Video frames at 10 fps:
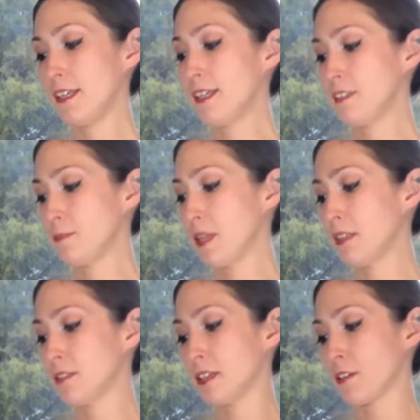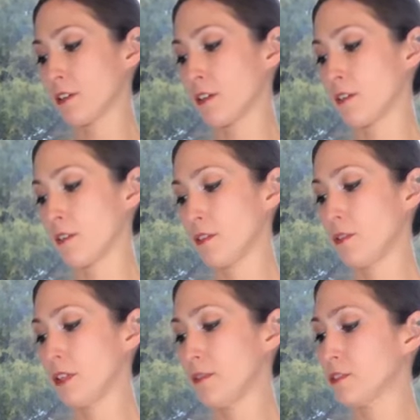He is blessed on earth
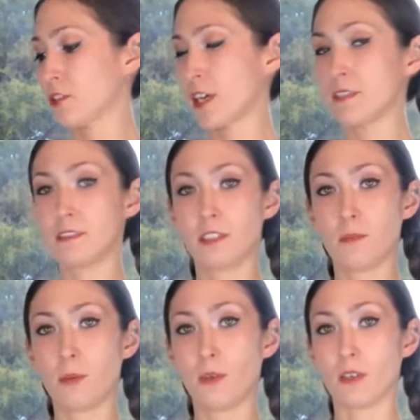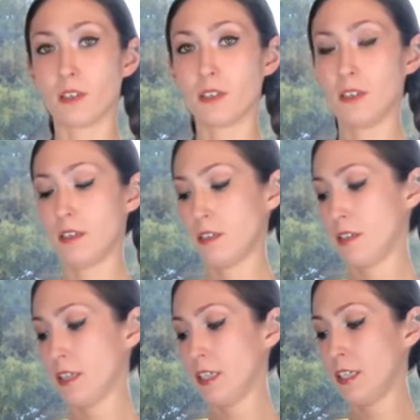who gives grains to the poor.
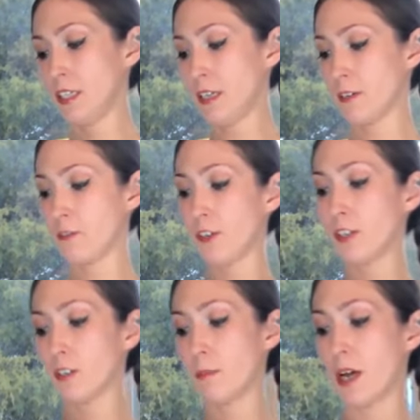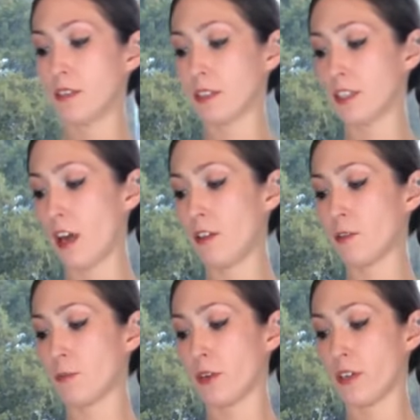He need not fear upon the
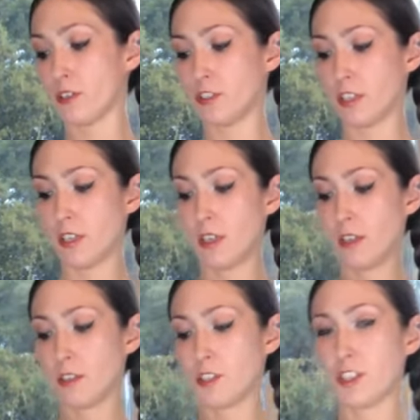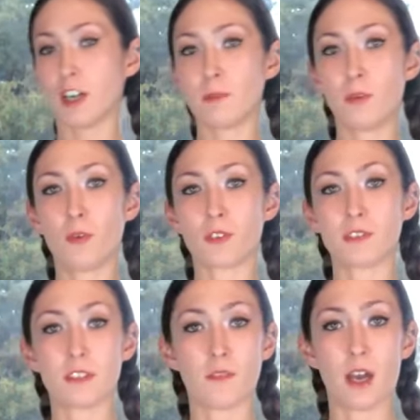Gjallar bridge the sharp
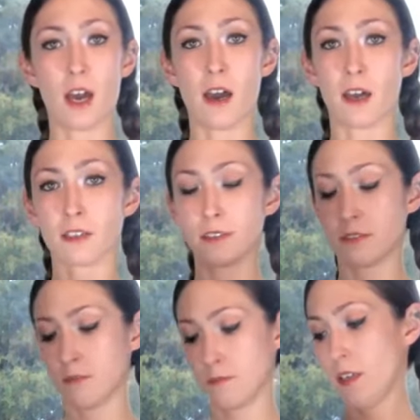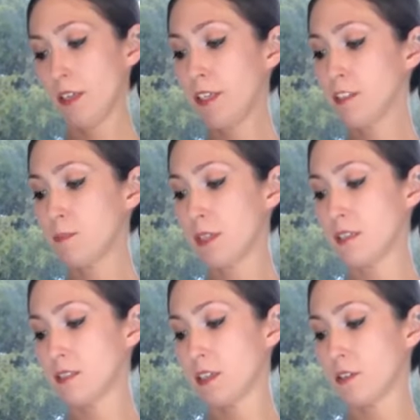horns of the ox. He is
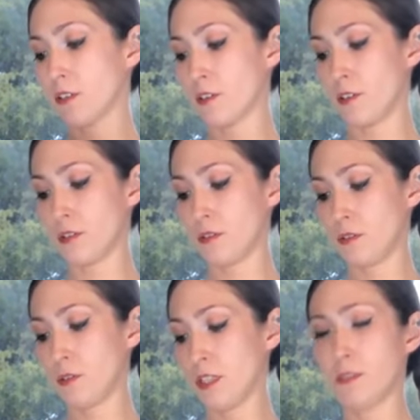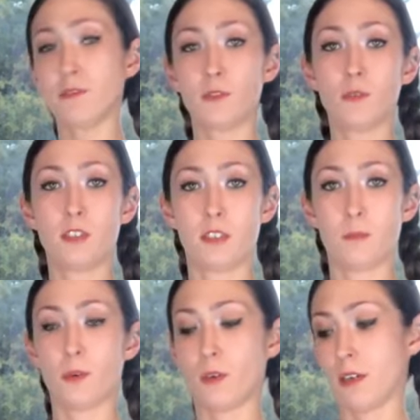blessed on earth who gives food to the
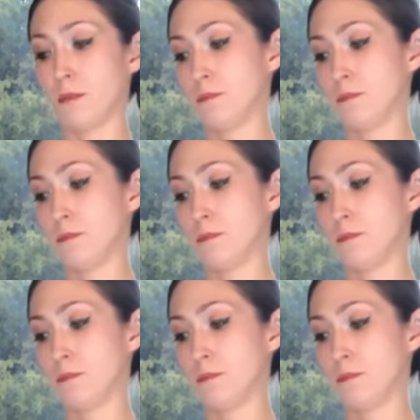poor.